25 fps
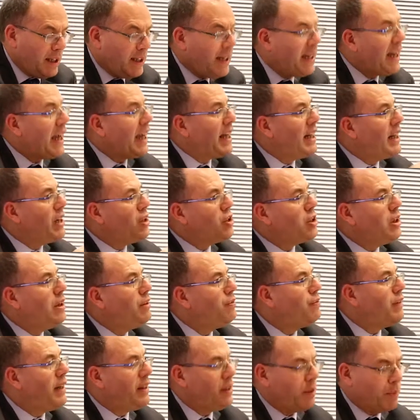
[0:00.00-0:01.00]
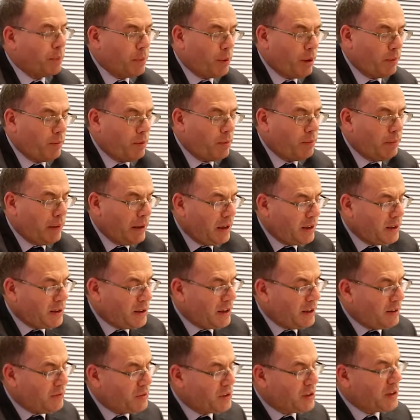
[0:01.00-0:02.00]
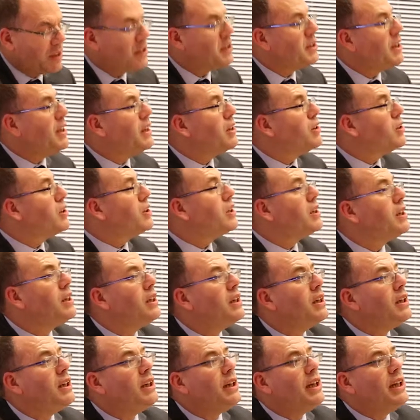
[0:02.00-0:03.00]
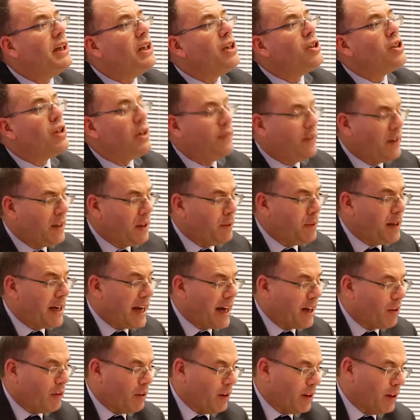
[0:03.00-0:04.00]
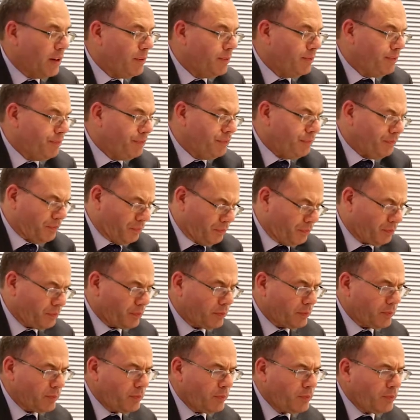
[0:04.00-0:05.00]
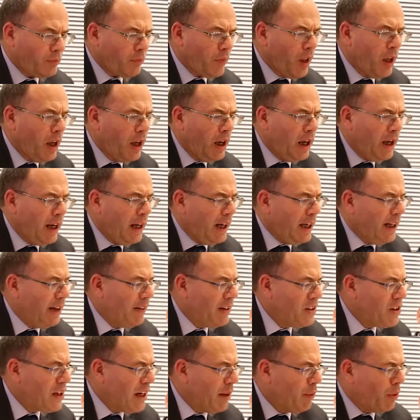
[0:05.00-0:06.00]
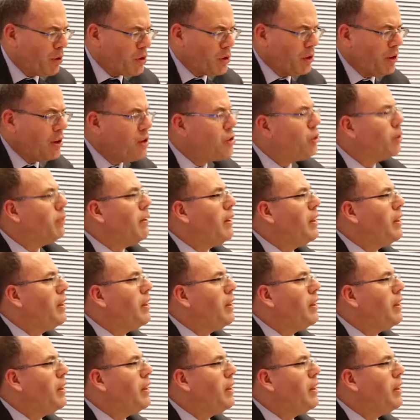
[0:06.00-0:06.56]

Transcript: can actually affect the probability of success in achieving them in aggregate. Now, I said I wasn't going to talk